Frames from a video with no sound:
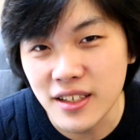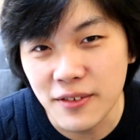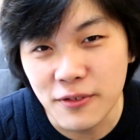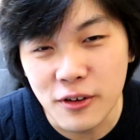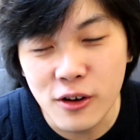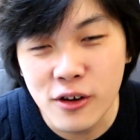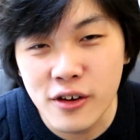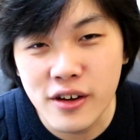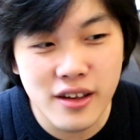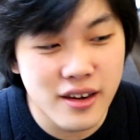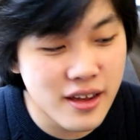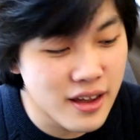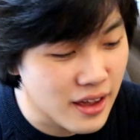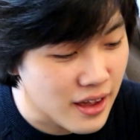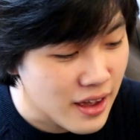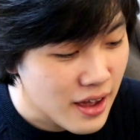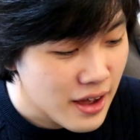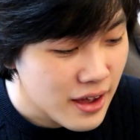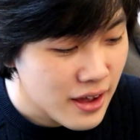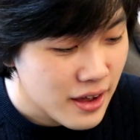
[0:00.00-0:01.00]
If you look at
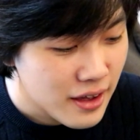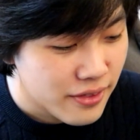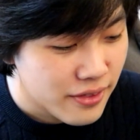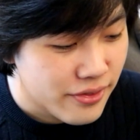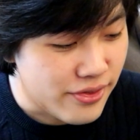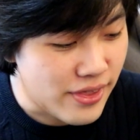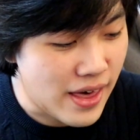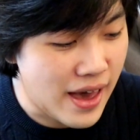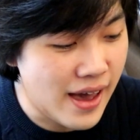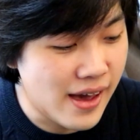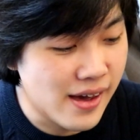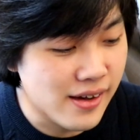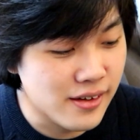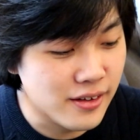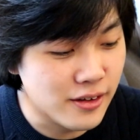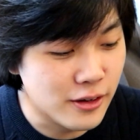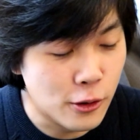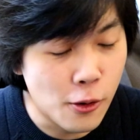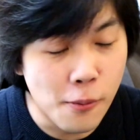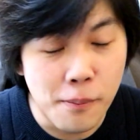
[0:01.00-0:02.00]
it, that
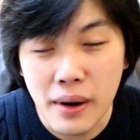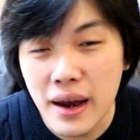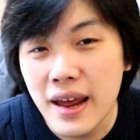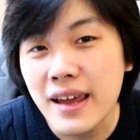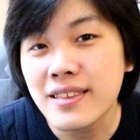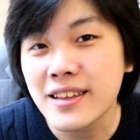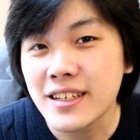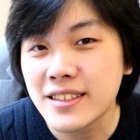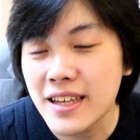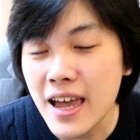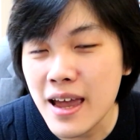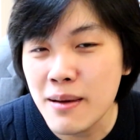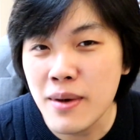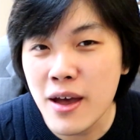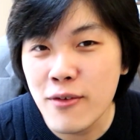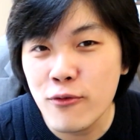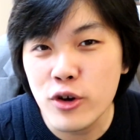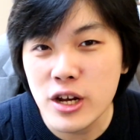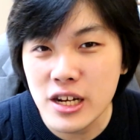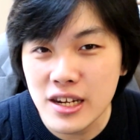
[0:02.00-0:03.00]
you're playing this game
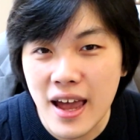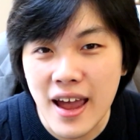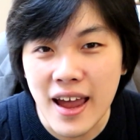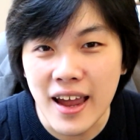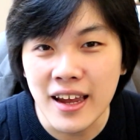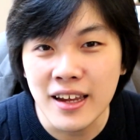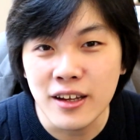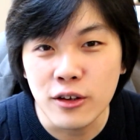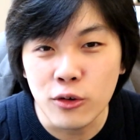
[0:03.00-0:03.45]
every day,